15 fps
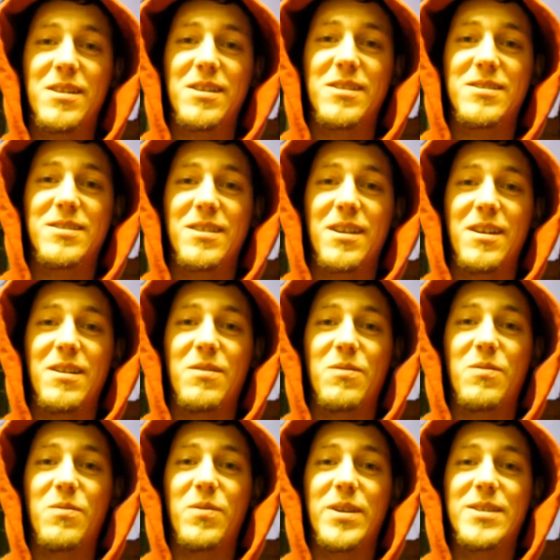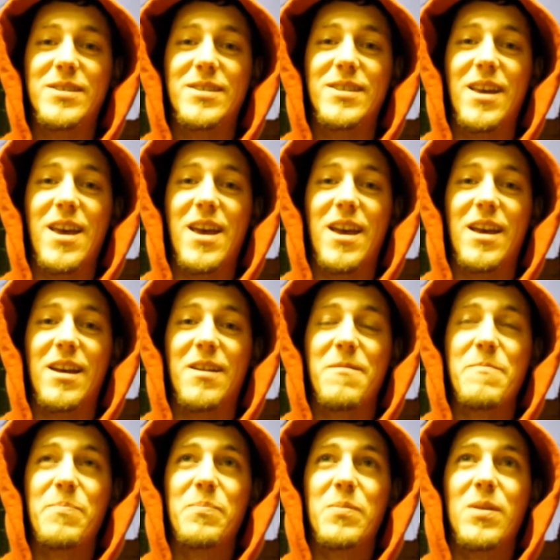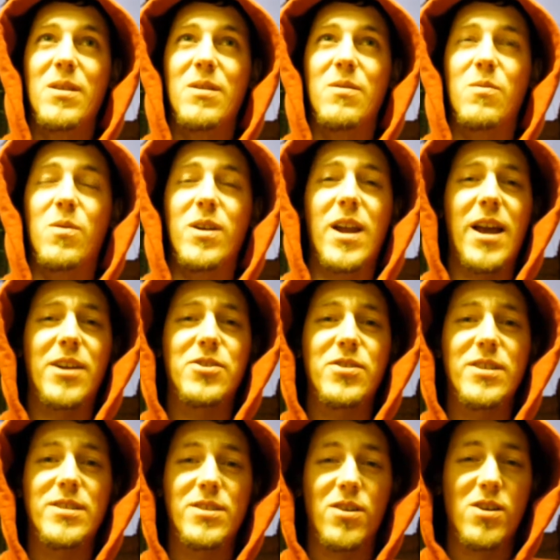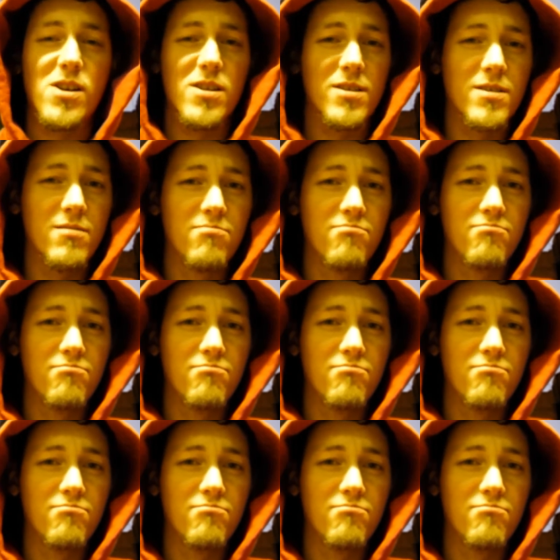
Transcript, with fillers: that uh, we sang weren't actually songs.